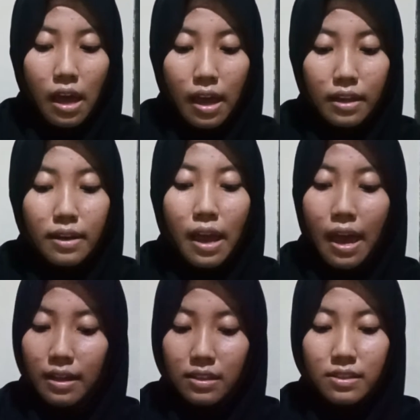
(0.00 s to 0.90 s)
and
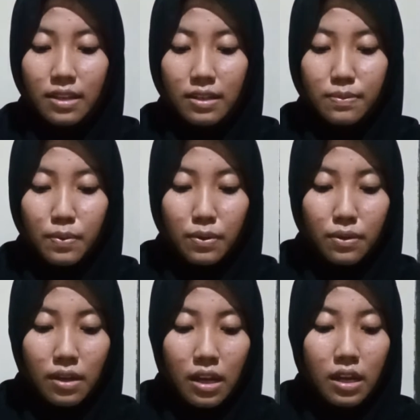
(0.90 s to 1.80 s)
English textbook.
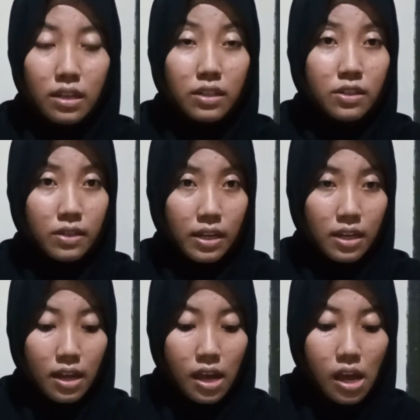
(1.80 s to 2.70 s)
3.
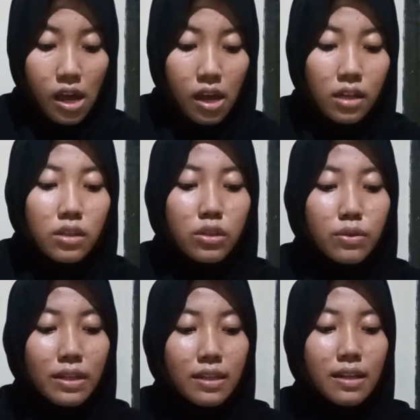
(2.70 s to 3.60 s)
You
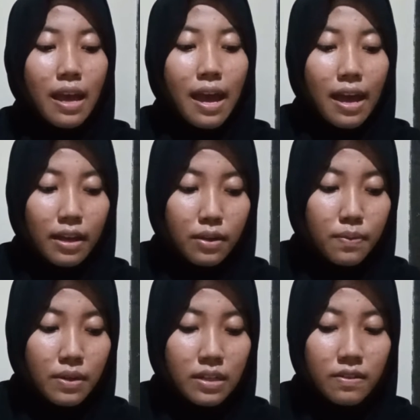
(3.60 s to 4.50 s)
need an
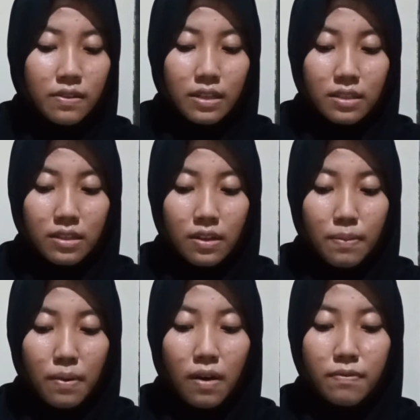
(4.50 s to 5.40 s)
accurate
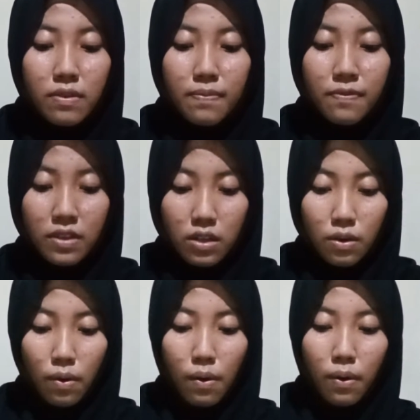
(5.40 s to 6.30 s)
transcript of the
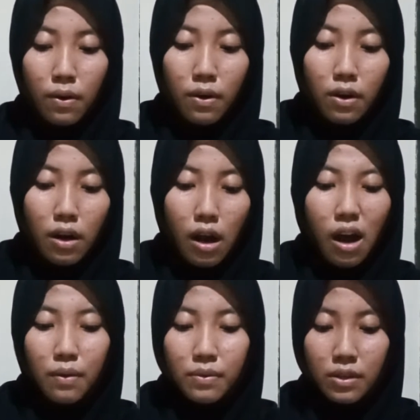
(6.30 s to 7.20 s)
video or
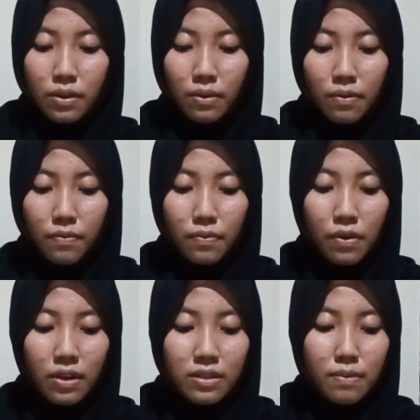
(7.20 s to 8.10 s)
audio.
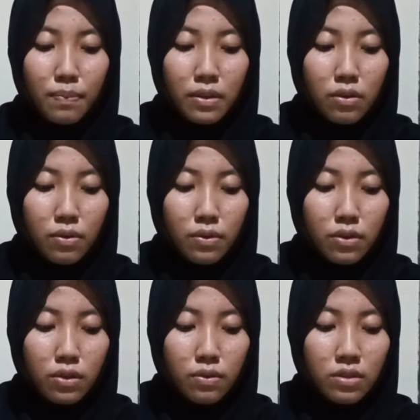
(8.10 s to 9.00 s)
For example, you
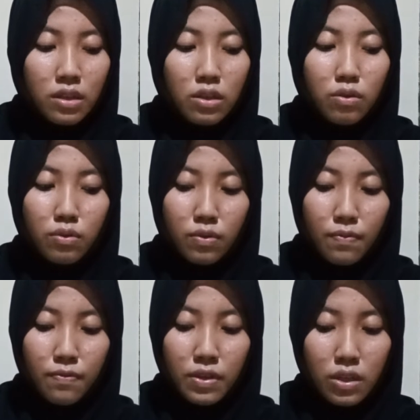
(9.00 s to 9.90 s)
could use a
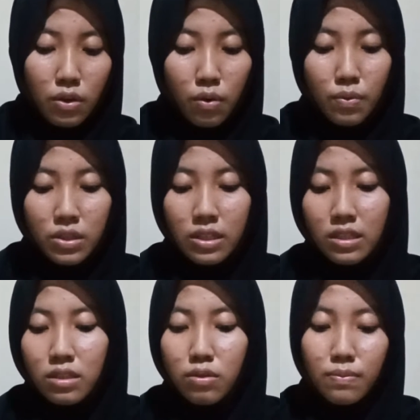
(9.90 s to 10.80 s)
YouTube video which has
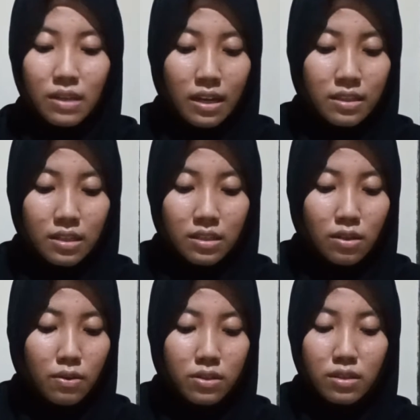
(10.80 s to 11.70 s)
subtitles,
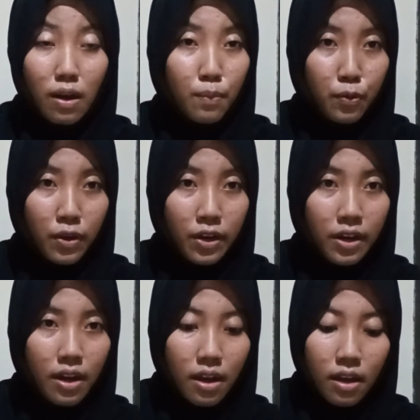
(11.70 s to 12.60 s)
or somewhere